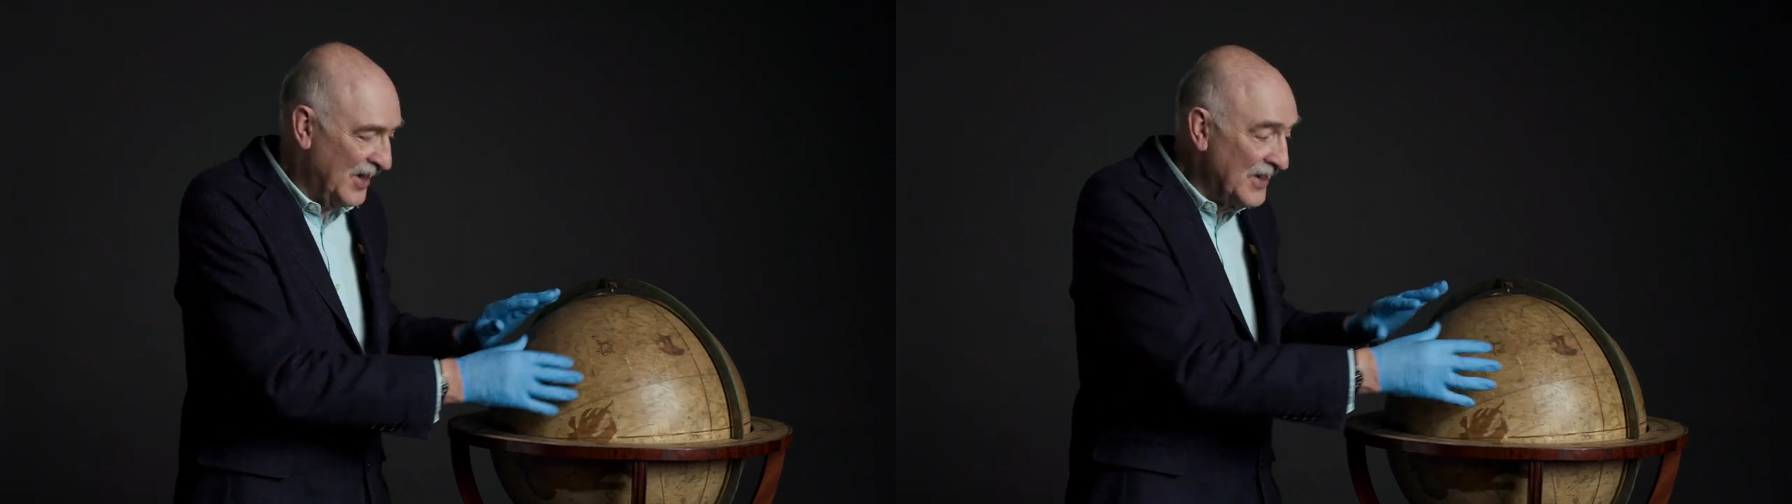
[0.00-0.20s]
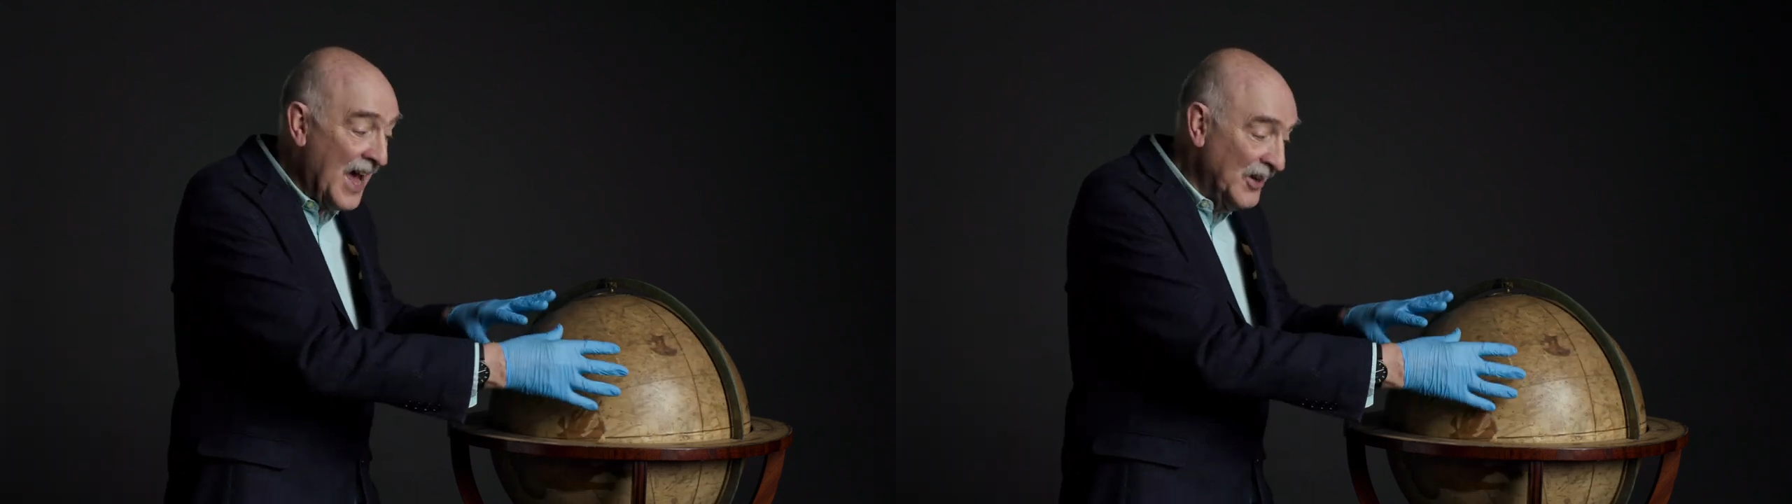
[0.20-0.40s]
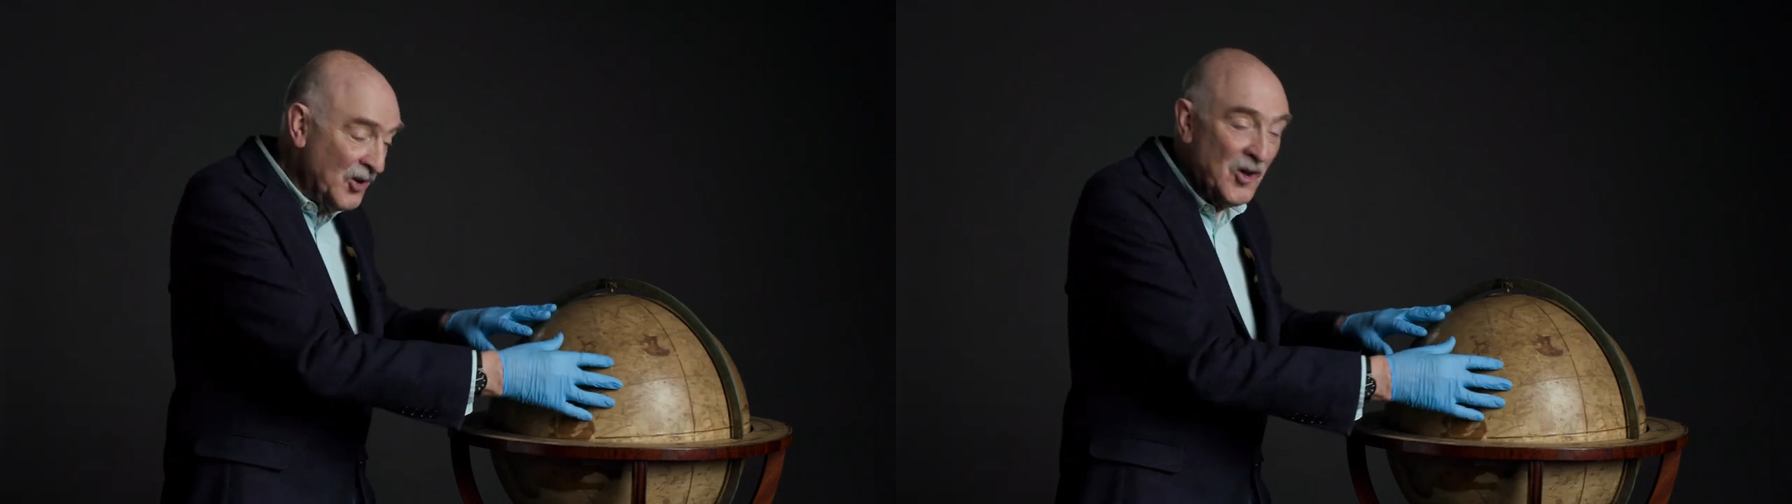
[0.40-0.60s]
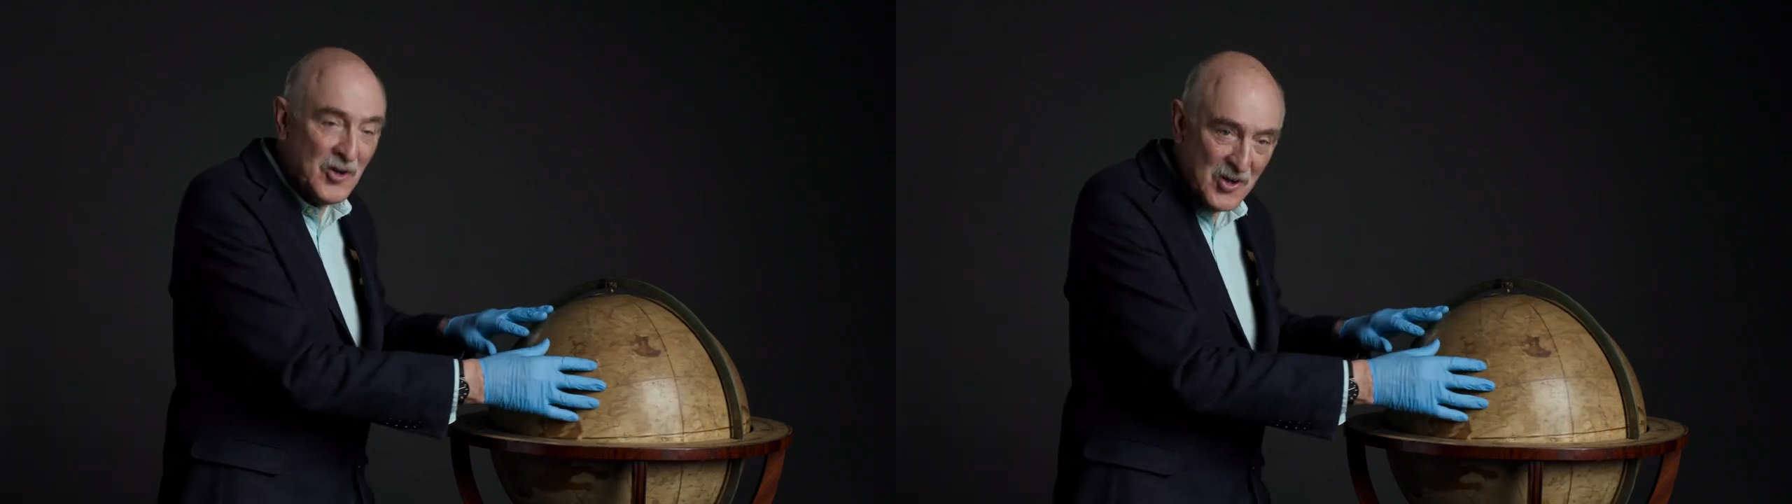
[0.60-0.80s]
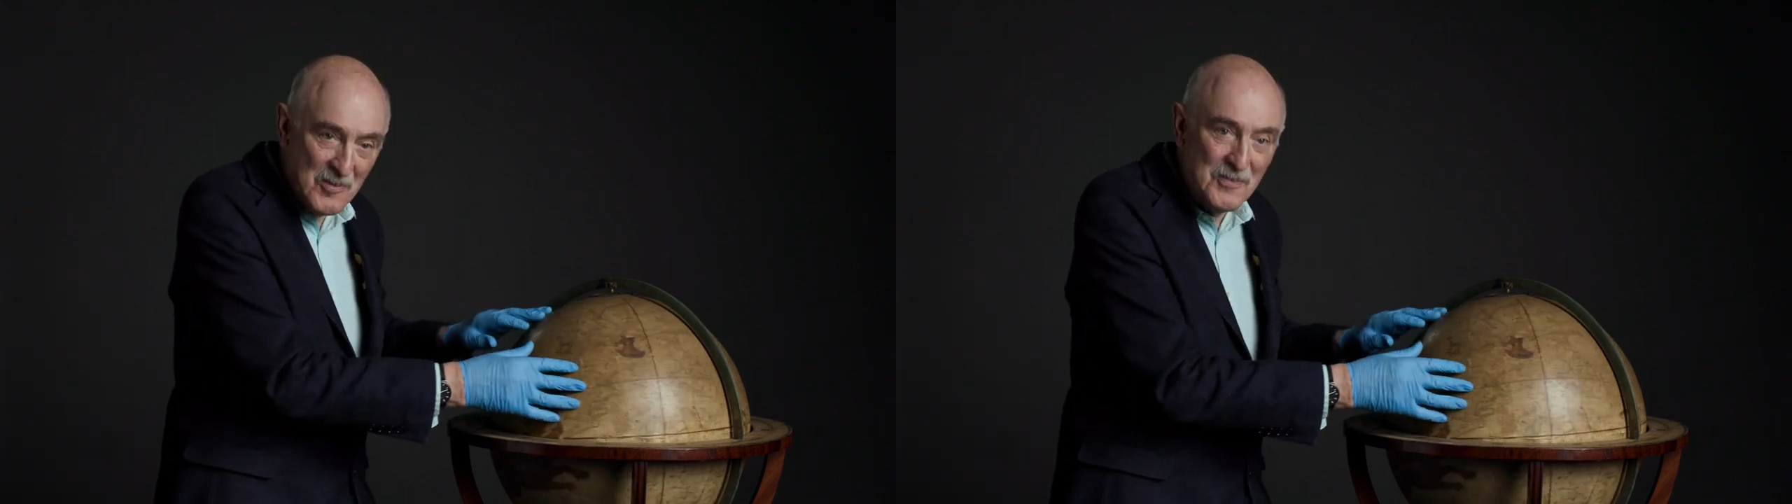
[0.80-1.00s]
an
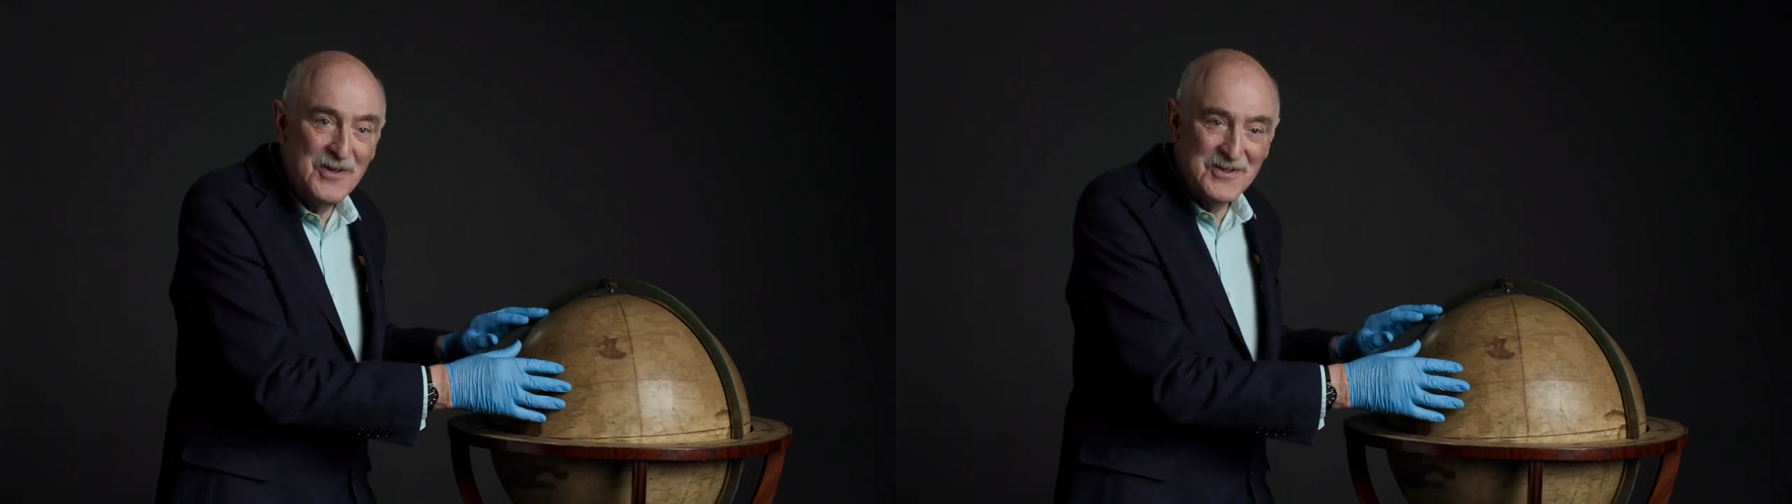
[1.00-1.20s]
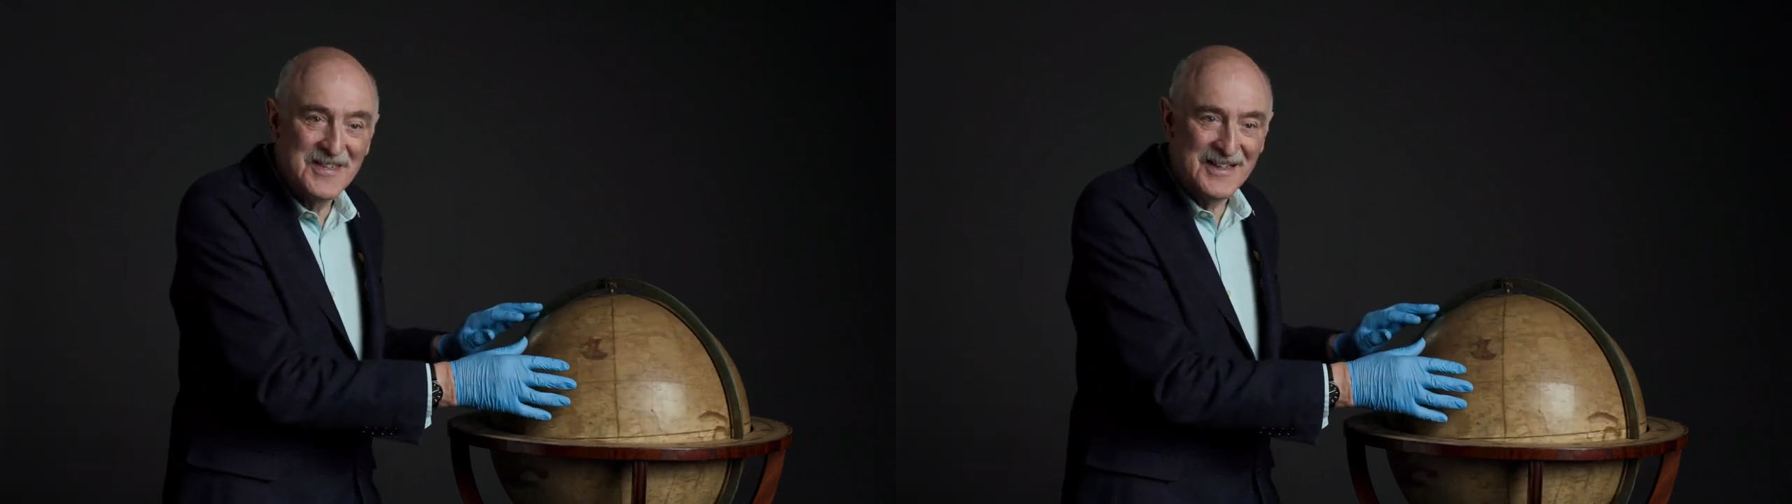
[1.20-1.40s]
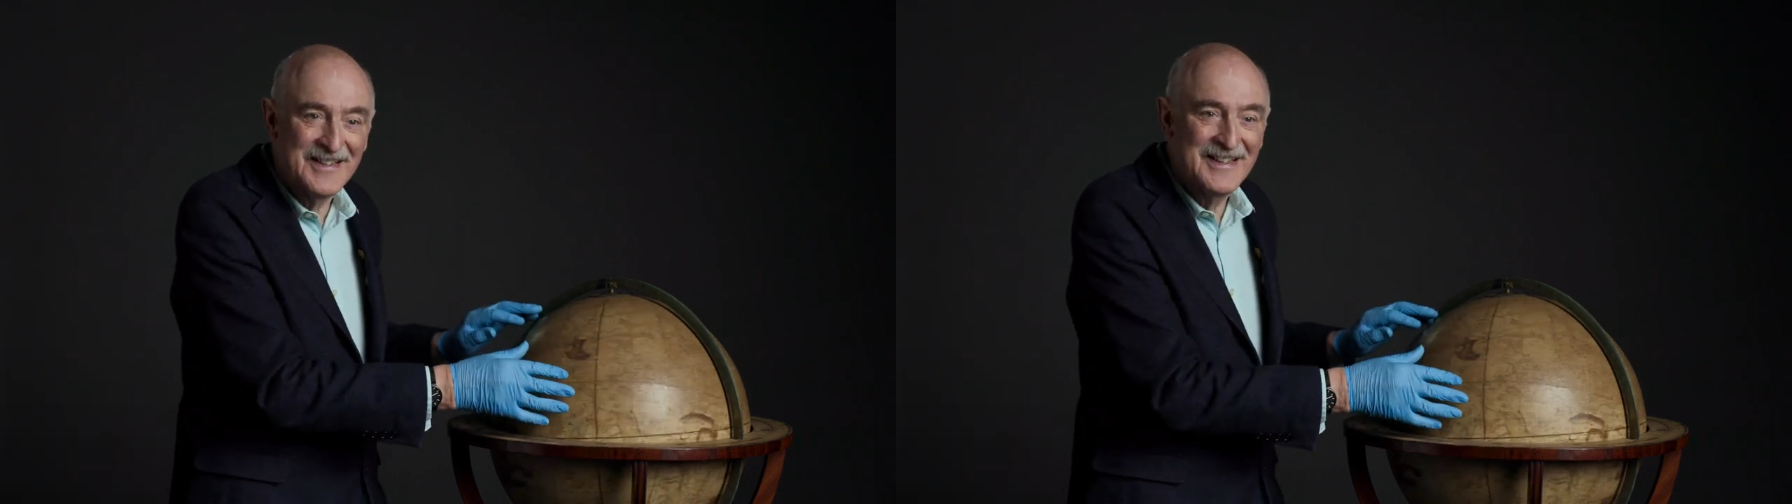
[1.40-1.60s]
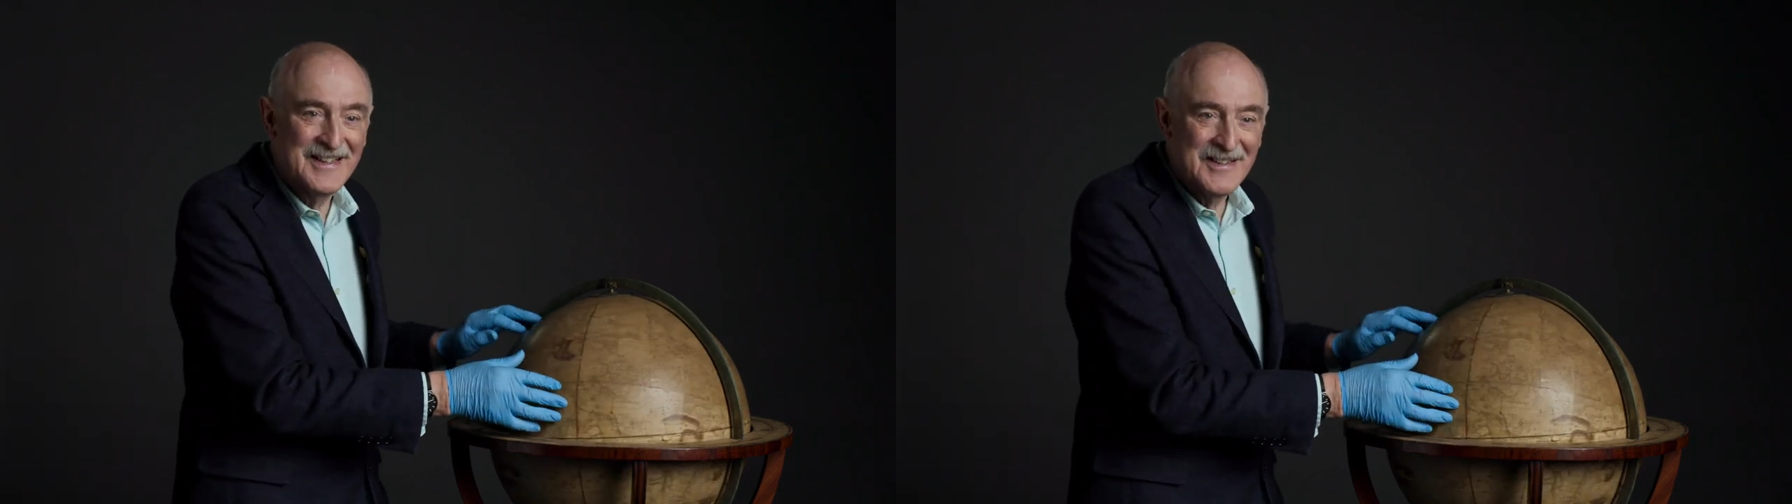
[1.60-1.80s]
analog computer,